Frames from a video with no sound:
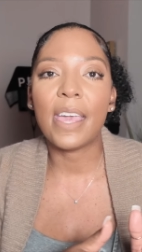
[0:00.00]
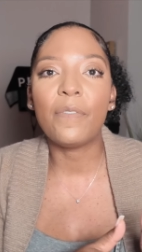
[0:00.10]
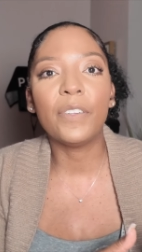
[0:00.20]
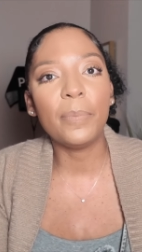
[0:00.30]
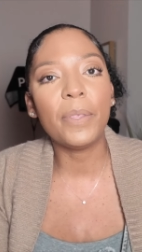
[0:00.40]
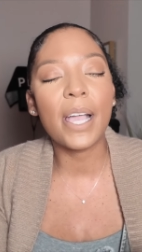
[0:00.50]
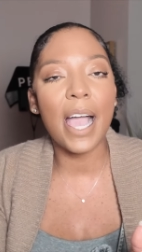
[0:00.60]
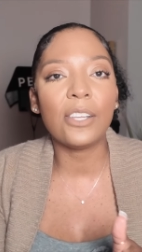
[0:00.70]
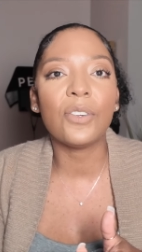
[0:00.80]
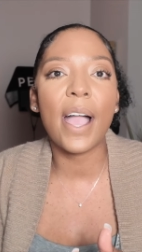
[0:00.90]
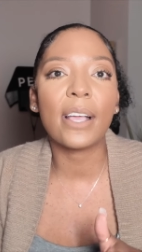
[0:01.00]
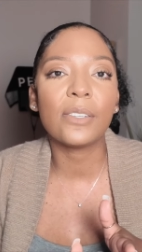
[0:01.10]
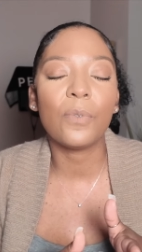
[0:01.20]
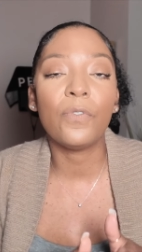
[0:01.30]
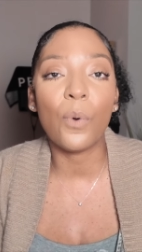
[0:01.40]
They flip the
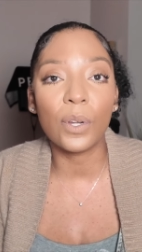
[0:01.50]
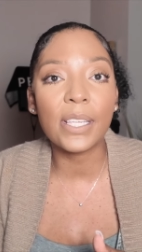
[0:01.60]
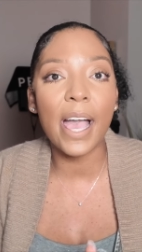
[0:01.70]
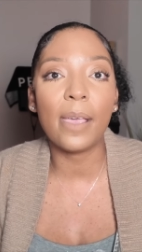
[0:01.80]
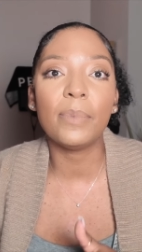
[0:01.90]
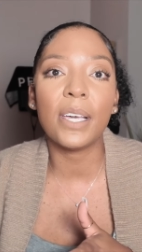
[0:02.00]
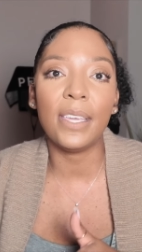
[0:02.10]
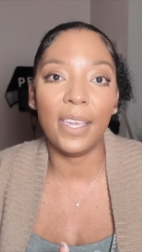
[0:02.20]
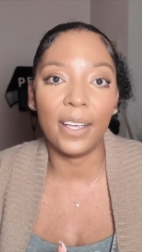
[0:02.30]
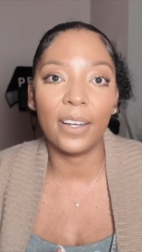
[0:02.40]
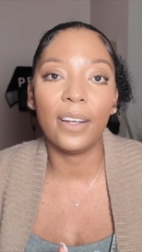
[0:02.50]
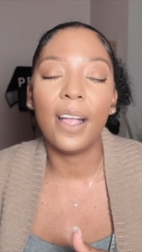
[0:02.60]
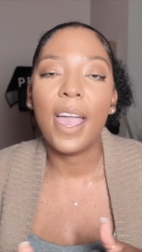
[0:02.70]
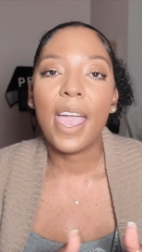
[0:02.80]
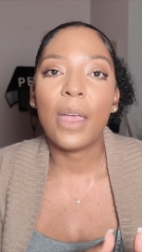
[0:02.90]
contract four times a
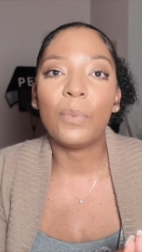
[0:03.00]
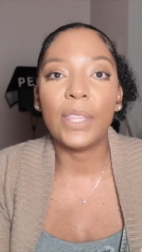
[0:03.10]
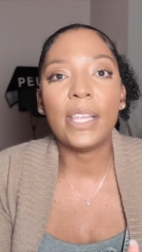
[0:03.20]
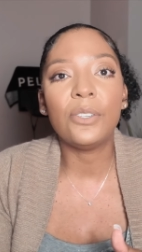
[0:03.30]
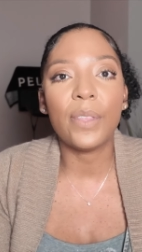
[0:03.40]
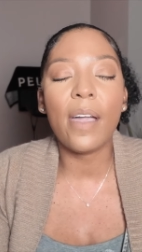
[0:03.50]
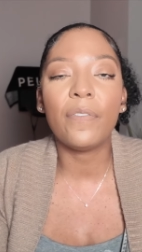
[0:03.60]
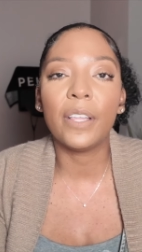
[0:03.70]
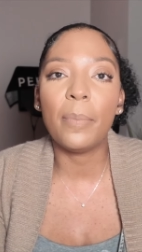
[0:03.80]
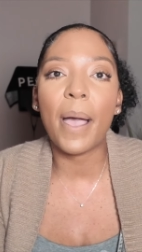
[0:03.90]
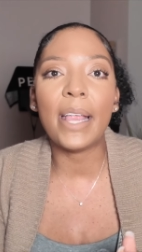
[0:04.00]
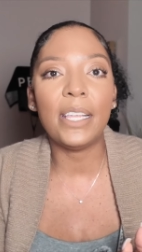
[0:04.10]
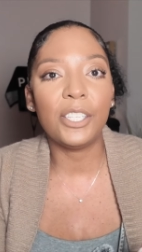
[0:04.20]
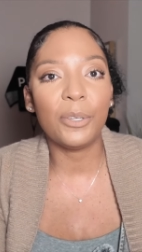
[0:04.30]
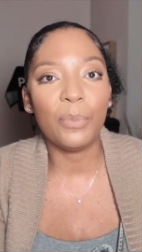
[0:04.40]
year. And when they do that flip, I
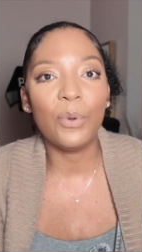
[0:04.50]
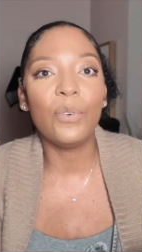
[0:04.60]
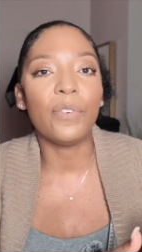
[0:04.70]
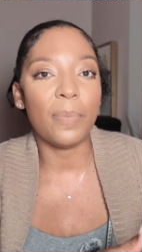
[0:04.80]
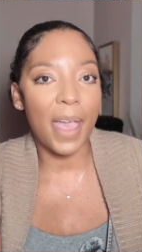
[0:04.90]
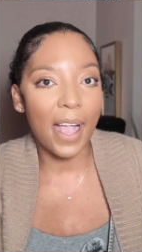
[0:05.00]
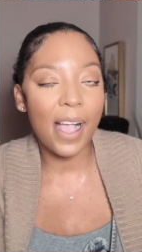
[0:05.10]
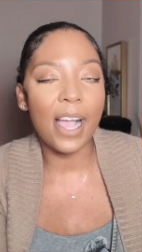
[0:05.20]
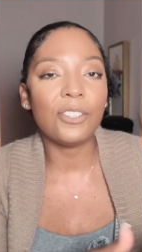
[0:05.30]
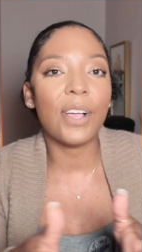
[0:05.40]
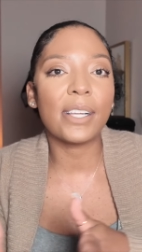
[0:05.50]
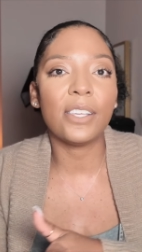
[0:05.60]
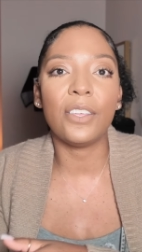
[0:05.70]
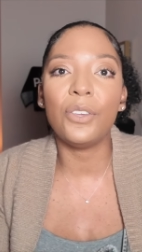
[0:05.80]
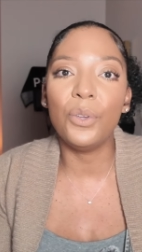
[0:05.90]
need to move from that contract
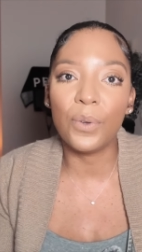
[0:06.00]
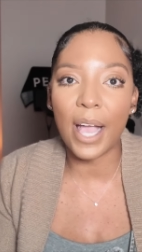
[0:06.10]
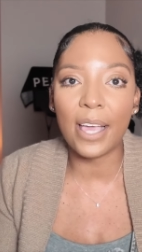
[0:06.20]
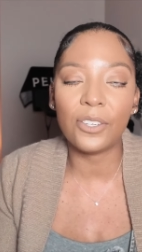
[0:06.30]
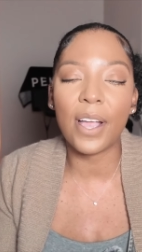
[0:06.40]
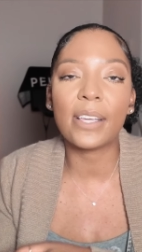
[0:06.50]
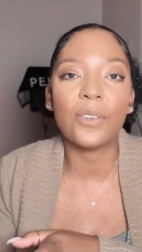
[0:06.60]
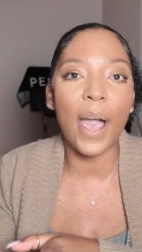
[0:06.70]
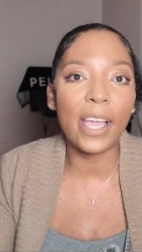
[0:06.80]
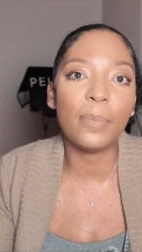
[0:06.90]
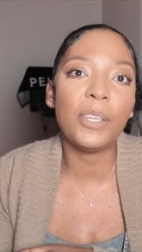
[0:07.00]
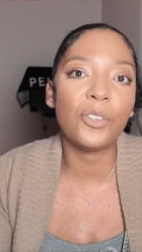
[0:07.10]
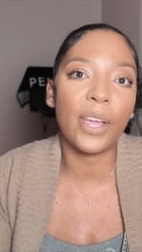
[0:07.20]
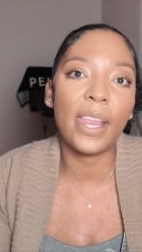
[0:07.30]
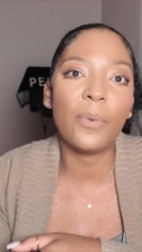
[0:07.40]
to the new contract so I can be
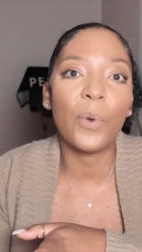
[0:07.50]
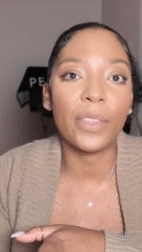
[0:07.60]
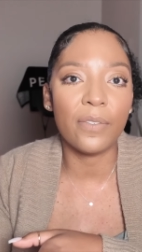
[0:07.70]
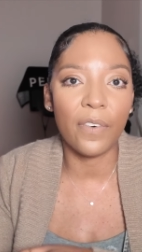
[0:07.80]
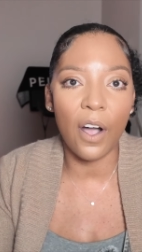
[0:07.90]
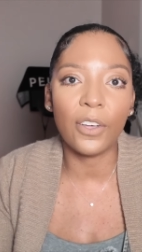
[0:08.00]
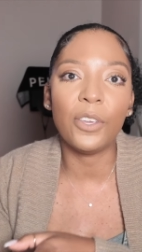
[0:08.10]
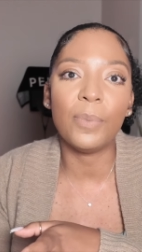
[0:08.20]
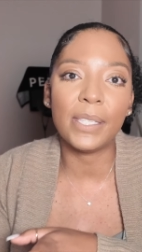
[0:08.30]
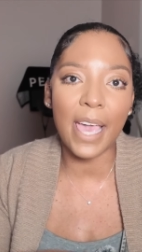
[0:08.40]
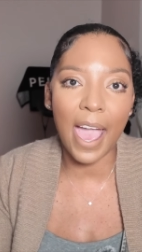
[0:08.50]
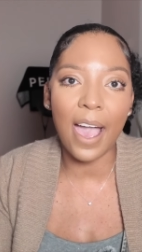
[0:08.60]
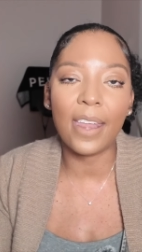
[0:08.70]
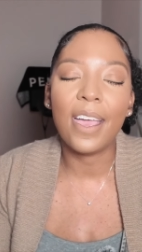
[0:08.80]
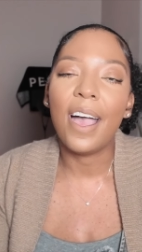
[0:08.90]
trading where the volume is
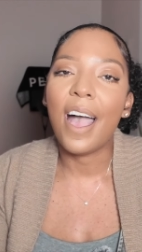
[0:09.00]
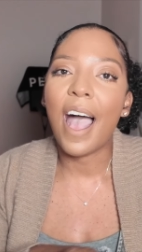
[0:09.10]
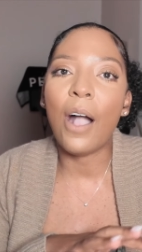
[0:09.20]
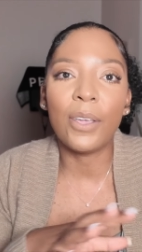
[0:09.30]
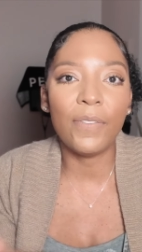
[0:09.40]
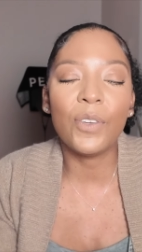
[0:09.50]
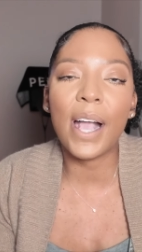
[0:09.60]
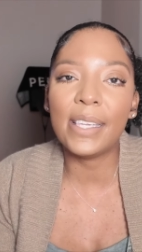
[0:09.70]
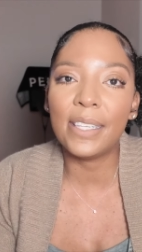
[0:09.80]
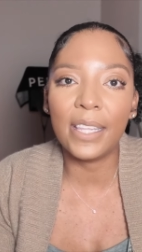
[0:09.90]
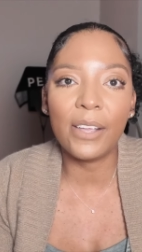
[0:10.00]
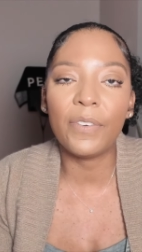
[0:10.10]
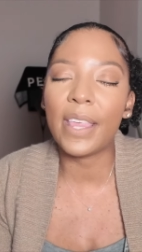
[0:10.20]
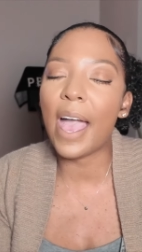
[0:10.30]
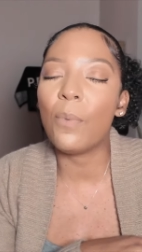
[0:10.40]
at. I'll give you guys the link
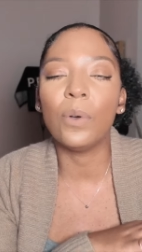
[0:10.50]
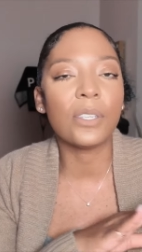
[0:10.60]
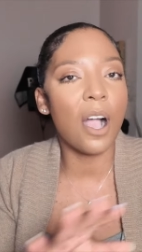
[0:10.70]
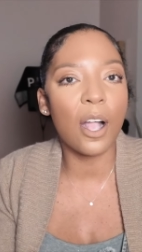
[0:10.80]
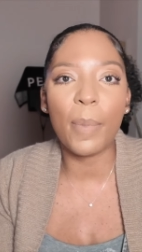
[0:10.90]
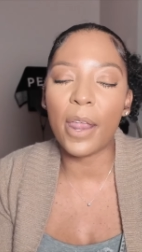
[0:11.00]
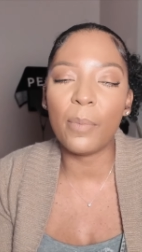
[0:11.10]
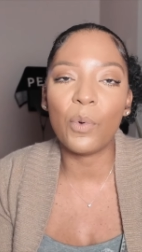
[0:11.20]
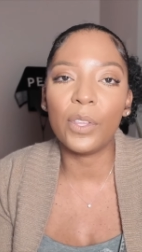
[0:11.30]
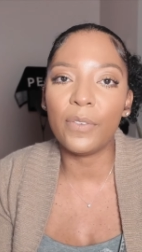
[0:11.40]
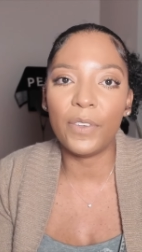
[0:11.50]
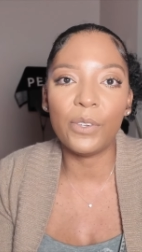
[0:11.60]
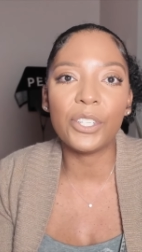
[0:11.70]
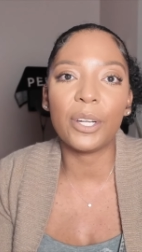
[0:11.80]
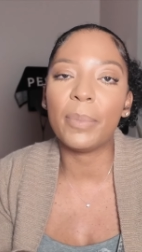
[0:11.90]
for that. We'll talk about it more in the
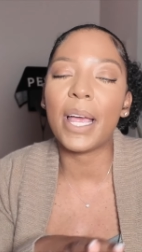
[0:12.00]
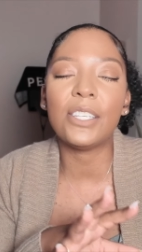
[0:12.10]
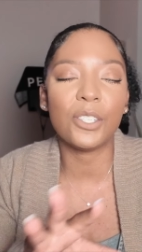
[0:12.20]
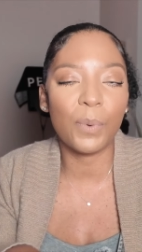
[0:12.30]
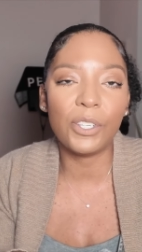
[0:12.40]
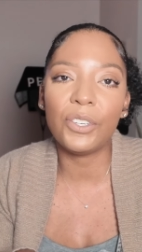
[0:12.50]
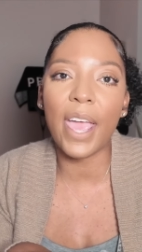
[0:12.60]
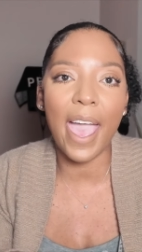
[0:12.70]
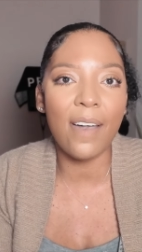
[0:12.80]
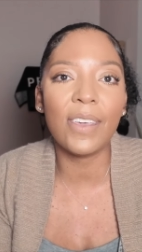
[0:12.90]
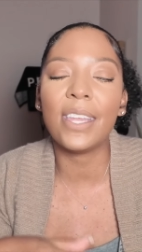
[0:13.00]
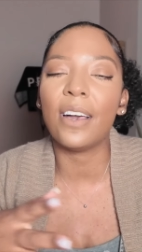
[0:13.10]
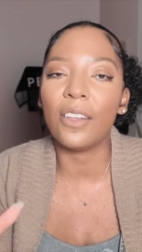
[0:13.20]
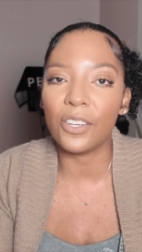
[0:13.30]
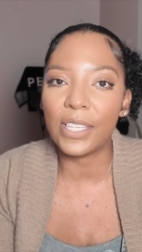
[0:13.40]
future, but I just want you to have it and
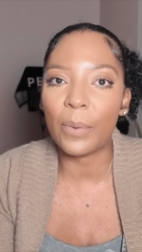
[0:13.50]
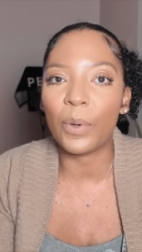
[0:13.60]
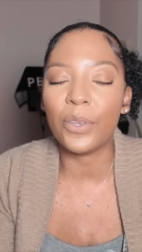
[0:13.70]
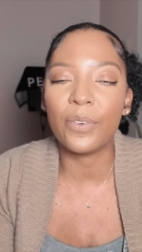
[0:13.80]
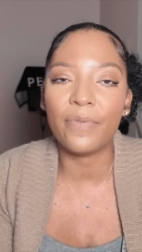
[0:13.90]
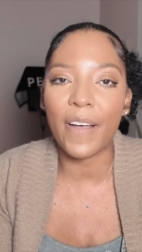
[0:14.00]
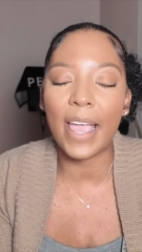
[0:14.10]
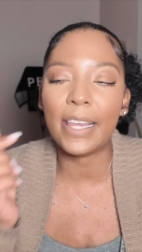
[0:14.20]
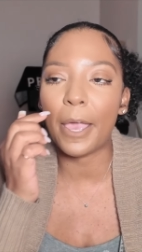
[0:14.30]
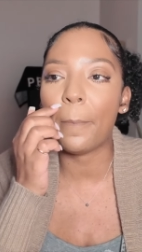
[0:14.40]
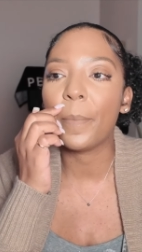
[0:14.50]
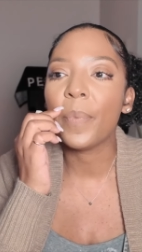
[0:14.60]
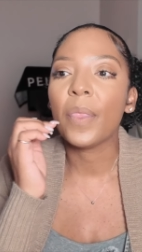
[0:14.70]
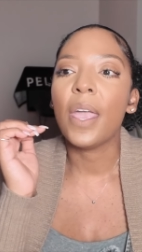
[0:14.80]
understand where you can find it.